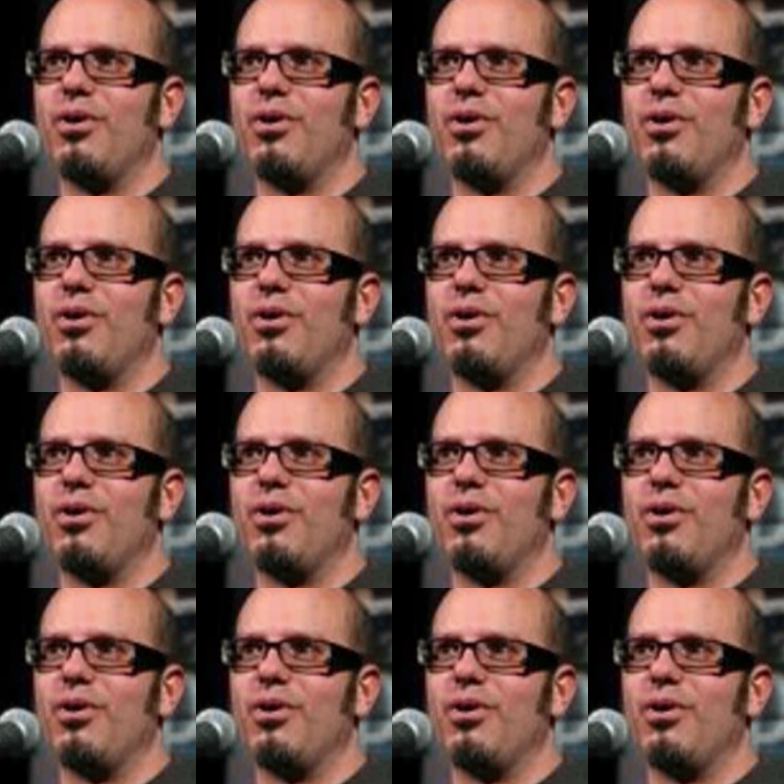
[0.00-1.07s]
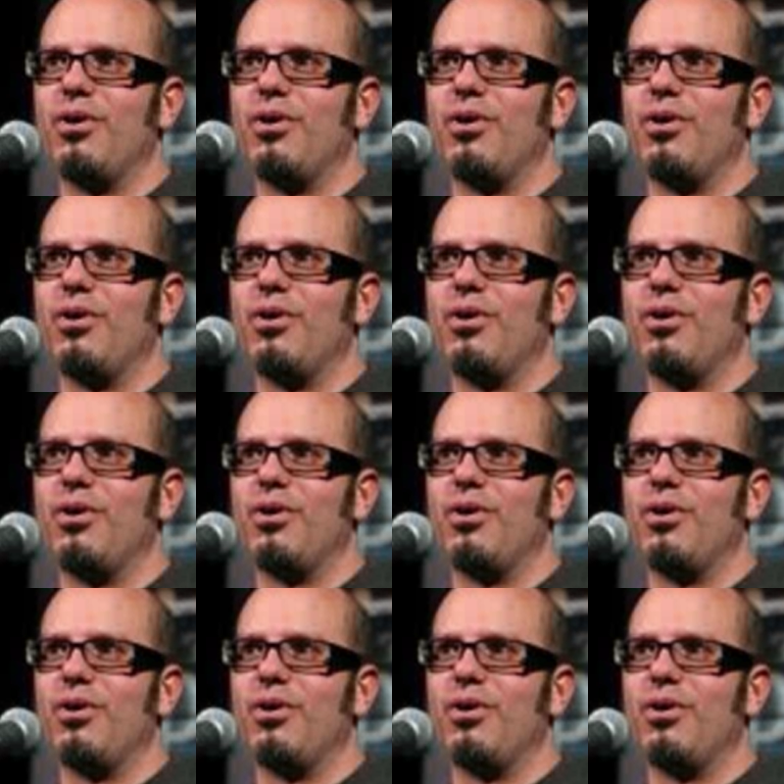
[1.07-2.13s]

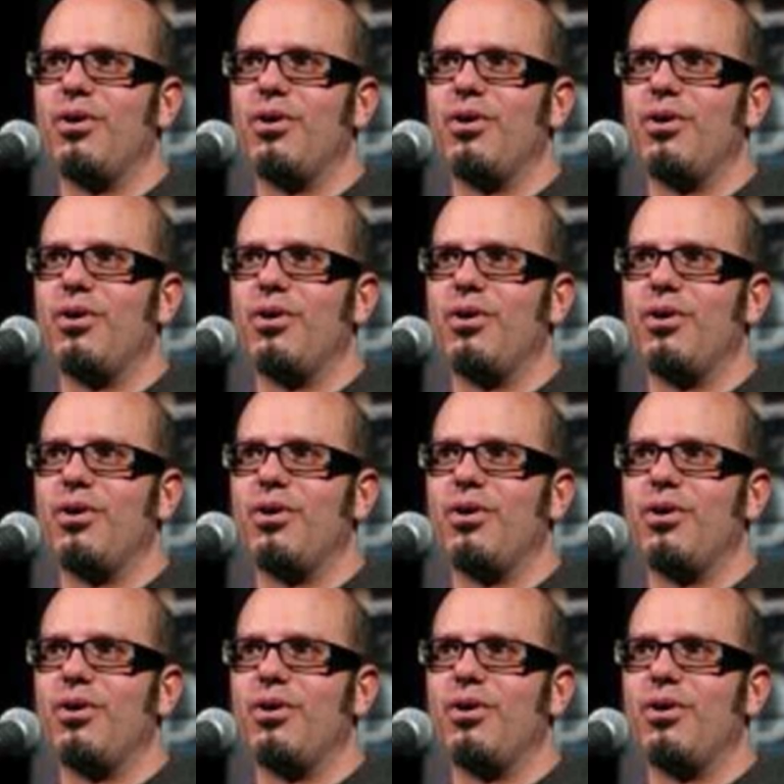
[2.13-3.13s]
This is a still picture; no speech is visible.